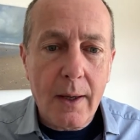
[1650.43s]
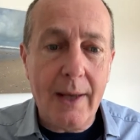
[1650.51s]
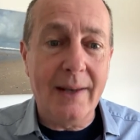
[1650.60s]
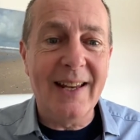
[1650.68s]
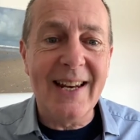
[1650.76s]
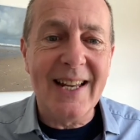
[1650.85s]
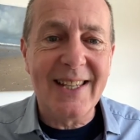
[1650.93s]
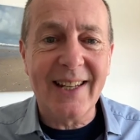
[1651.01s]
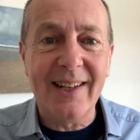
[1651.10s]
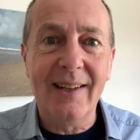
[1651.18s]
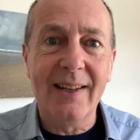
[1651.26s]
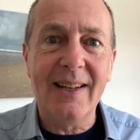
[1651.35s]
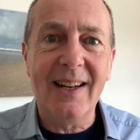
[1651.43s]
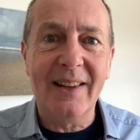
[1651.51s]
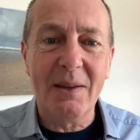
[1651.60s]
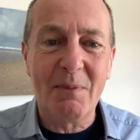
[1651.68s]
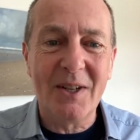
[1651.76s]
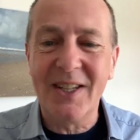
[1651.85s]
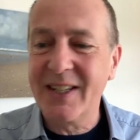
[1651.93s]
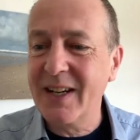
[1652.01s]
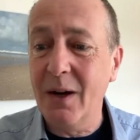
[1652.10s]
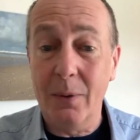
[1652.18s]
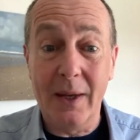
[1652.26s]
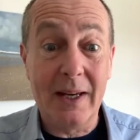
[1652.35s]
And then suddenly, like the British,
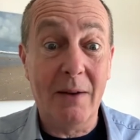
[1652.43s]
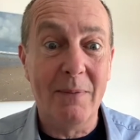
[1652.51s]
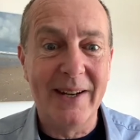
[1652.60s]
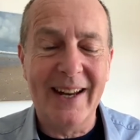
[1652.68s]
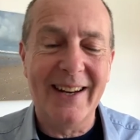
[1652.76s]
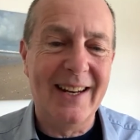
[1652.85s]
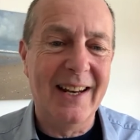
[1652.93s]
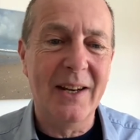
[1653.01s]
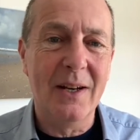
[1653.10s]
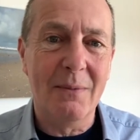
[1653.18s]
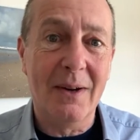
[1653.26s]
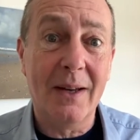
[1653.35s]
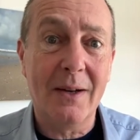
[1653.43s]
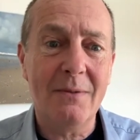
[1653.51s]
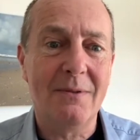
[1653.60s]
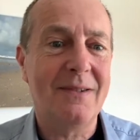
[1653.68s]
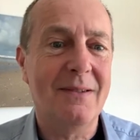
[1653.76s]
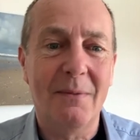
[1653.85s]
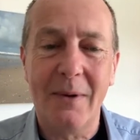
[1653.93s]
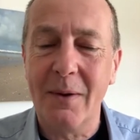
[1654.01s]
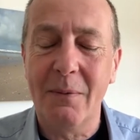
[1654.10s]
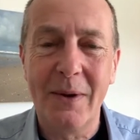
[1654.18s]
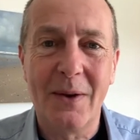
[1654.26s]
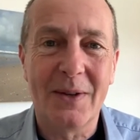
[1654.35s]
the government down in London were like, oh, shit, we
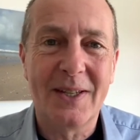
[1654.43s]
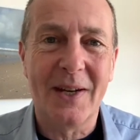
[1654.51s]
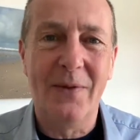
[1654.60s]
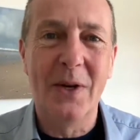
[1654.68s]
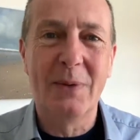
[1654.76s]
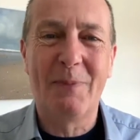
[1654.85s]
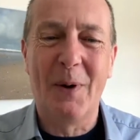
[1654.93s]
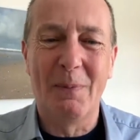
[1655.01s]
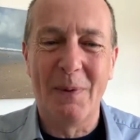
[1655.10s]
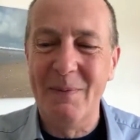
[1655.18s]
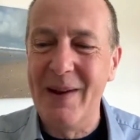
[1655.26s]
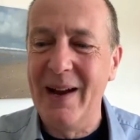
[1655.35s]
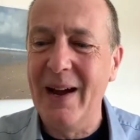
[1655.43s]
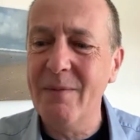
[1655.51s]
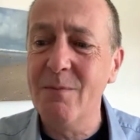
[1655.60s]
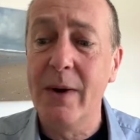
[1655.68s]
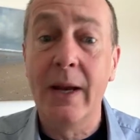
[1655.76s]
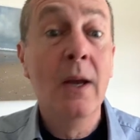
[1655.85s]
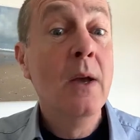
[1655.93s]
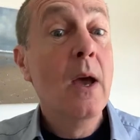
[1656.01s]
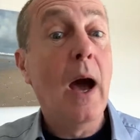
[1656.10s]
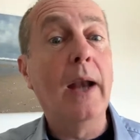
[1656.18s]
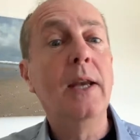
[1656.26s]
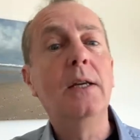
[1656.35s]
got a serious problem here, haven't we?
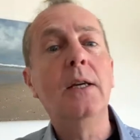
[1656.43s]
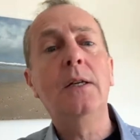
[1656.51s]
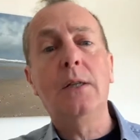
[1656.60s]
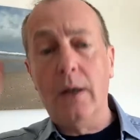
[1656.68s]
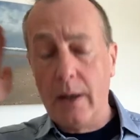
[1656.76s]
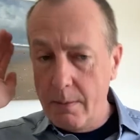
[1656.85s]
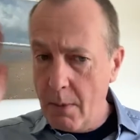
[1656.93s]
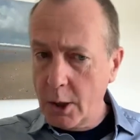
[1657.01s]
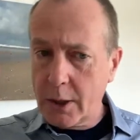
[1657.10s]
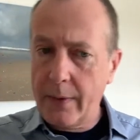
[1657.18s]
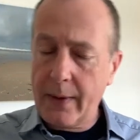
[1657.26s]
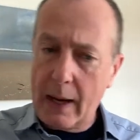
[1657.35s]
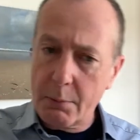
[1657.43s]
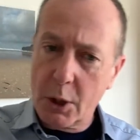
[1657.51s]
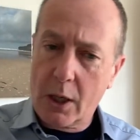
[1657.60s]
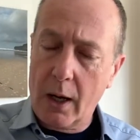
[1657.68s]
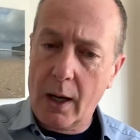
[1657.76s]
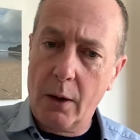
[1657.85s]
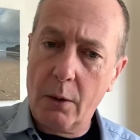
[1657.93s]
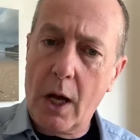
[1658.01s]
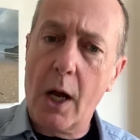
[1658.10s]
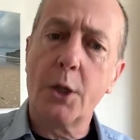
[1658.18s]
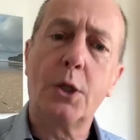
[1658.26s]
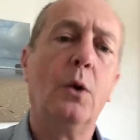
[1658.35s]
And indeed, you know, they marched down, they captured Carlisle
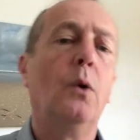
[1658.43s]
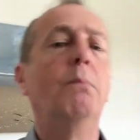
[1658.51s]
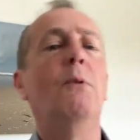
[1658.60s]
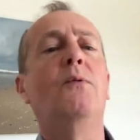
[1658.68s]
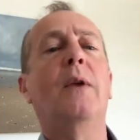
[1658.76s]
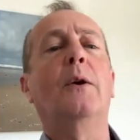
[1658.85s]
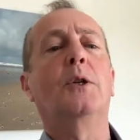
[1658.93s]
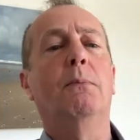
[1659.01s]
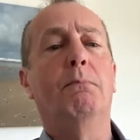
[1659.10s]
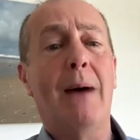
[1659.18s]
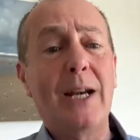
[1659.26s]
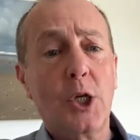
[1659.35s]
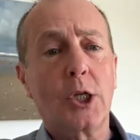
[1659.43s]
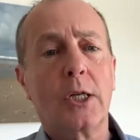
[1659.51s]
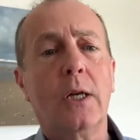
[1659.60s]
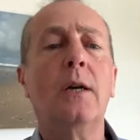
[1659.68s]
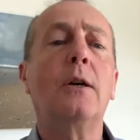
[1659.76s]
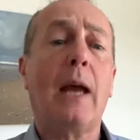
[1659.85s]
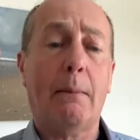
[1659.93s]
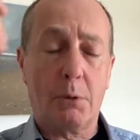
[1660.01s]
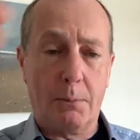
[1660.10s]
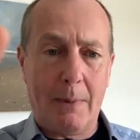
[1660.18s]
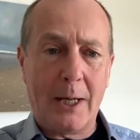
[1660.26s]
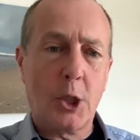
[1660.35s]
Castle, moved down to Manchester,
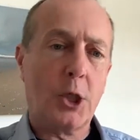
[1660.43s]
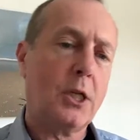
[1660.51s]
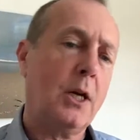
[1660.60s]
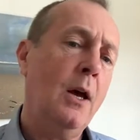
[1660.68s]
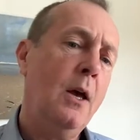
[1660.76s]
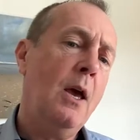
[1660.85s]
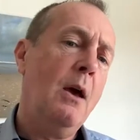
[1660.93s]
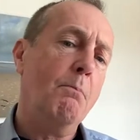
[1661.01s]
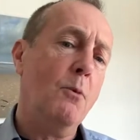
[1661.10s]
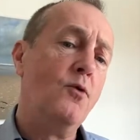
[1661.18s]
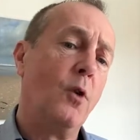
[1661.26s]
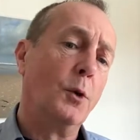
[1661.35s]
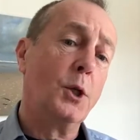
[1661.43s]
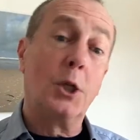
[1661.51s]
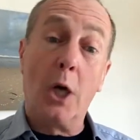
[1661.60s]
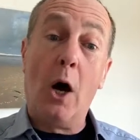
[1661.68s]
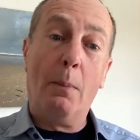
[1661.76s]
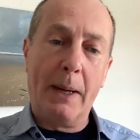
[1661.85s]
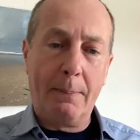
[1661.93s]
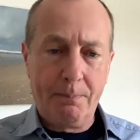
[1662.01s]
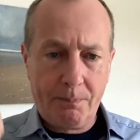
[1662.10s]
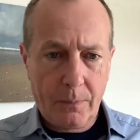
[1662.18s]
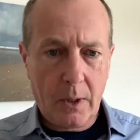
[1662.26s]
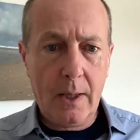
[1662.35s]
captured Manchester, moved on to Derby
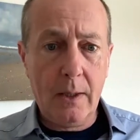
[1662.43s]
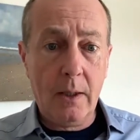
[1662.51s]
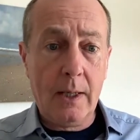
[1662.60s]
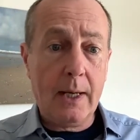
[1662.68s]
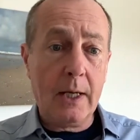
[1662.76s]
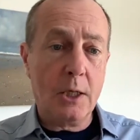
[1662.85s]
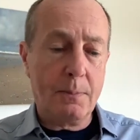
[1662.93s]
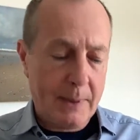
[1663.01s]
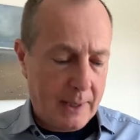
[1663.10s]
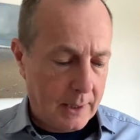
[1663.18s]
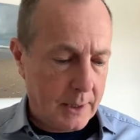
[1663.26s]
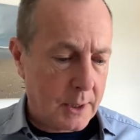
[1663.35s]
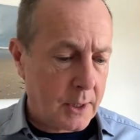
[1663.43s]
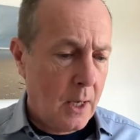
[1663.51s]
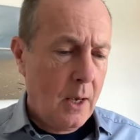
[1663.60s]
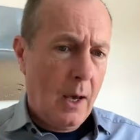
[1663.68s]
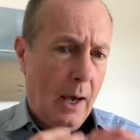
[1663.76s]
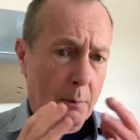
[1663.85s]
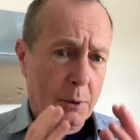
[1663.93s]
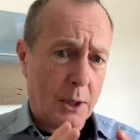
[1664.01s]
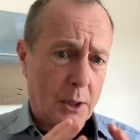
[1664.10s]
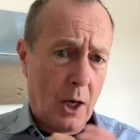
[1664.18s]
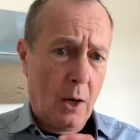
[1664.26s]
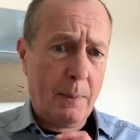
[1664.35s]
in the English Midlands. It was
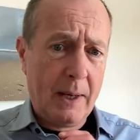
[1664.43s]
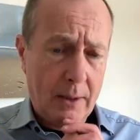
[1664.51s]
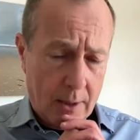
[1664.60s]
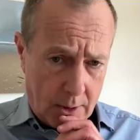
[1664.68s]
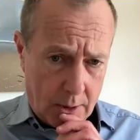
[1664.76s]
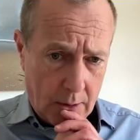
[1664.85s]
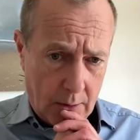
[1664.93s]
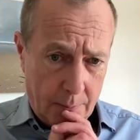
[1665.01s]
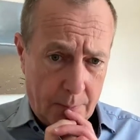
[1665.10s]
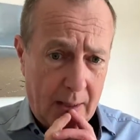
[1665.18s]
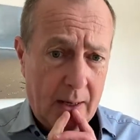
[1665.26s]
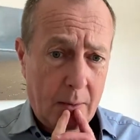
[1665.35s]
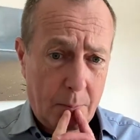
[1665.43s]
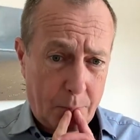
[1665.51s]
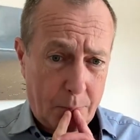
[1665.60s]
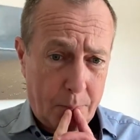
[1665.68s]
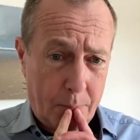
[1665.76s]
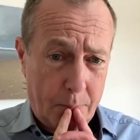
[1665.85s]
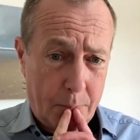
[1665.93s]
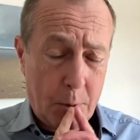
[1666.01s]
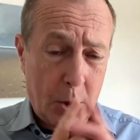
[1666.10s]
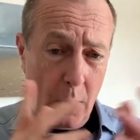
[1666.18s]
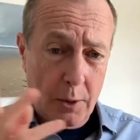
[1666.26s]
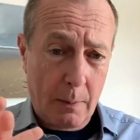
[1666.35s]
at Derby that
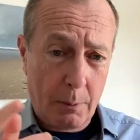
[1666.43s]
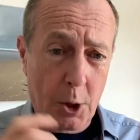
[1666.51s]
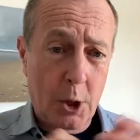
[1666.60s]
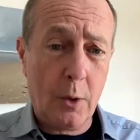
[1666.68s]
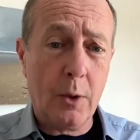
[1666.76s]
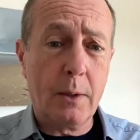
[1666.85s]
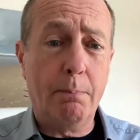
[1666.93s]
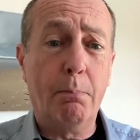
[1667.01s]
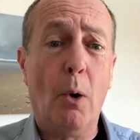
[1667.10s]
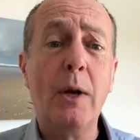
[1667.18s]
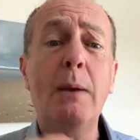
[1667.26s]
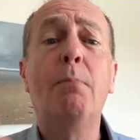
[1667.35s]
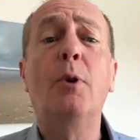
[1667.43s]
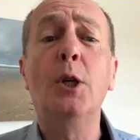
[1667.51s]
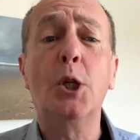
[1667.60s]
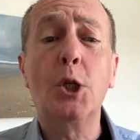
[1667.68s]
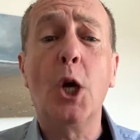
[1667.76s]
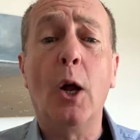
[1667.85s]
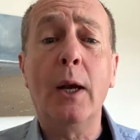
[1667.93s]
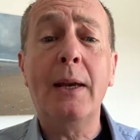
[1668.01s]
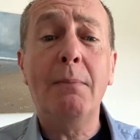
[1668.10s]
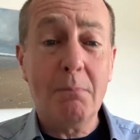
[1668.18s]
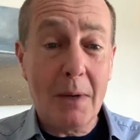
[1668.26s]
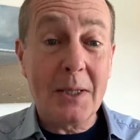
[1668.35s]
Charles Edward Stuart, Bonnie Prince
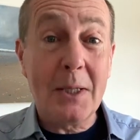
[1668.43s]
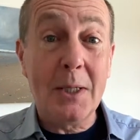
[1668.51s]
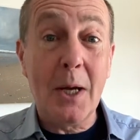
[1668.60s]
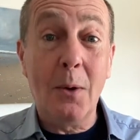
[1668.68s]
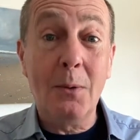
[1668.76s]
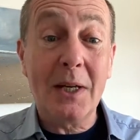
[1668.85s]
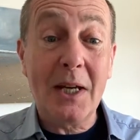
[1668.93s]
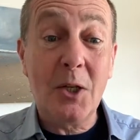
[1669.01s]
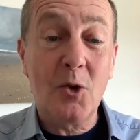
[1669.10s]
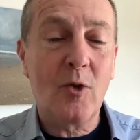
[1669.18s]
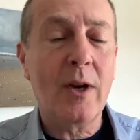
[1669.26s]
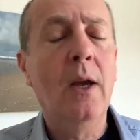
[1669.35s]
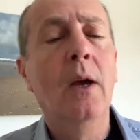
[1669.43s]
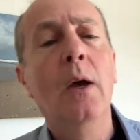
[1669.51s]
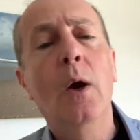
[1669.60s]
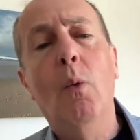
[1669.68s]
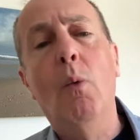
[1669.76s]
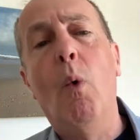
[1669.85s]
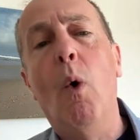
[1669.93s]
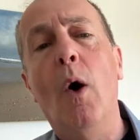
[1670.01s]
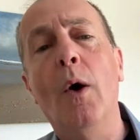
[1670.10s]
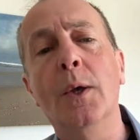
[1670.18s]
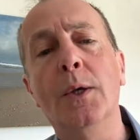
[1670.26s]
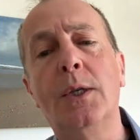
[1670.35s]
Charlie, as he's known to history,
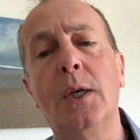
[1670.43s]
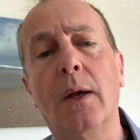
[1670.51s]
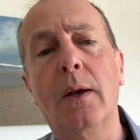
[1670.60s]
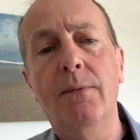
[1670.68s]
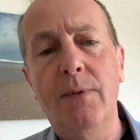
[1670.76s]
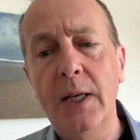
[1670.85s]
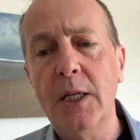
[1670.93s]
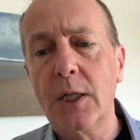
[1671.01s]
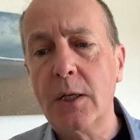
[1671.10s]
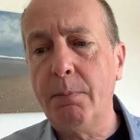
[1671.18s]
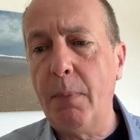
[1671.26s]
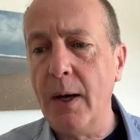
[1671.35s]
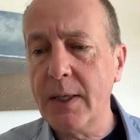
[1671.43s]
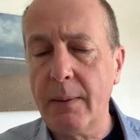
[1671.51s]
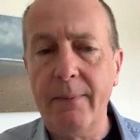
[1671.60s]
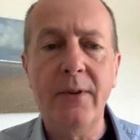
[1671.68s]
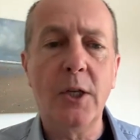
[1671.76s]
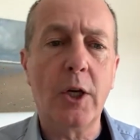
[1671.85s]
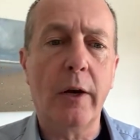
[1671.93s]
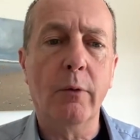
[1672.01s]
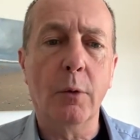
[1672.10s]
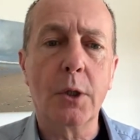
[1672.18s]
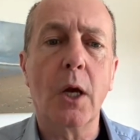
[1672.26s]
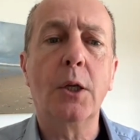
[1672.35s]
was convinced by some of his
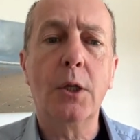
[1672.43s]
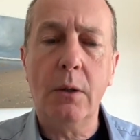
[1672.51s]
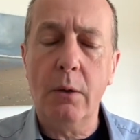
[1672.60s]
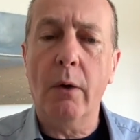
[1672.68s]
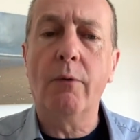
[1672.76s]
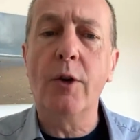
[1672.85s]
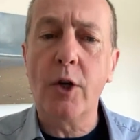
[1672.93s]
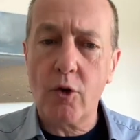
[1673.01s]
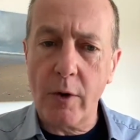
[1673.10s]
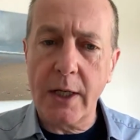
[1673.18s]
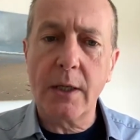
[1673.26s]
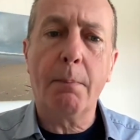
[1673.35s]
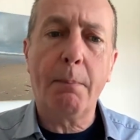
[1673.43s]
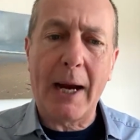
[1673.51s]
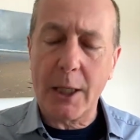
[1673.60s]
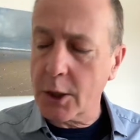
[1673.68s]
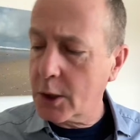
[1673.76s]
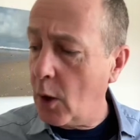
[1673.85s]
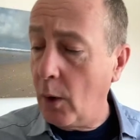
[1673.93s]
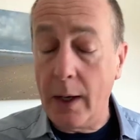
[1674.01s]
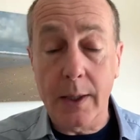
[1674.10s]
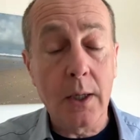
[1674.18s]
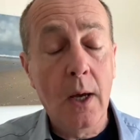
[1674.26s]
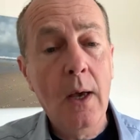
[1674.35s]
generals to retreat back to Scotland.